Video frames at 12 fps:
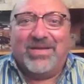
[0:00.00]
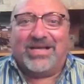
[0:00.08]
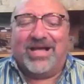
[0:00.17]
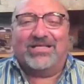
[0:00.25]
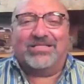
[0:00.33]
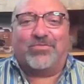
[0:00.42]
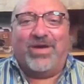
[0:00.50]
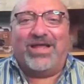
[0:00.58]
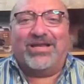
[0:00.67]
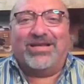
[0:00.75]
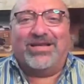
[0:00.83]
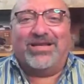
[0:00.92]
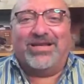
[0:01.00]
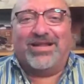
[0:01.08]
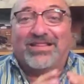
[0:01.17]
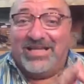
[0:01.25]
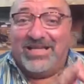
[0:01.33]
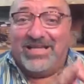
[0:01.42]
because when
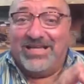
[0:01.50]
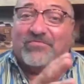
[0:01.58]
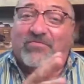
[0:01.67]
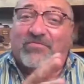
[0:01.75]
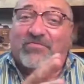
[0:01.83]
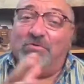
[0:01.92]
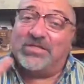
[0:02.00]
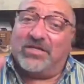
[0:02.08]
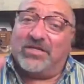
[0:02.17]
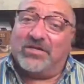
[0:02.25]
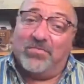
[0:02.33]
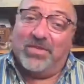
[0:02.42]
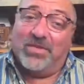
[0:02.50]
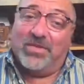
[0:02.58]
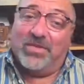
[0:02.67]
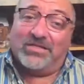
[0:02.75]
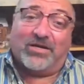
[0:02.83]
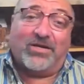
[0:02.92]
these folks that are in
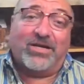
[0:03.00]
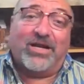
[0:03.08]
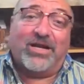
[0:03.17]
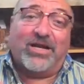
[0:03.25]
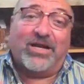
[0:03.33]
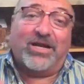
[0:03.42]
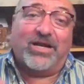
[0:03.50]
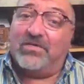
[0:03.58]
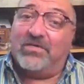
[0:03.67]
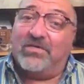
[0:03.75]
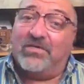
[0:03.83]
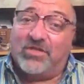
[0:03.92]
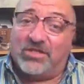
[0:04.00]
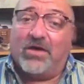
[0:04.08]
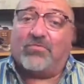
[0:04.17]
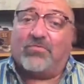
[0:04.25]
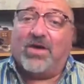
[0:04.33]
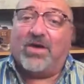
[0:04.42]
the military now, or those that have
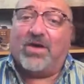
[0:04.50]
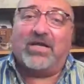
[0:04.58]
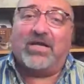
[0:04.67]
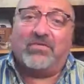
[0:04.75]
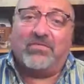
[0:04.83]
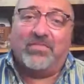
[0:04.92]
just come out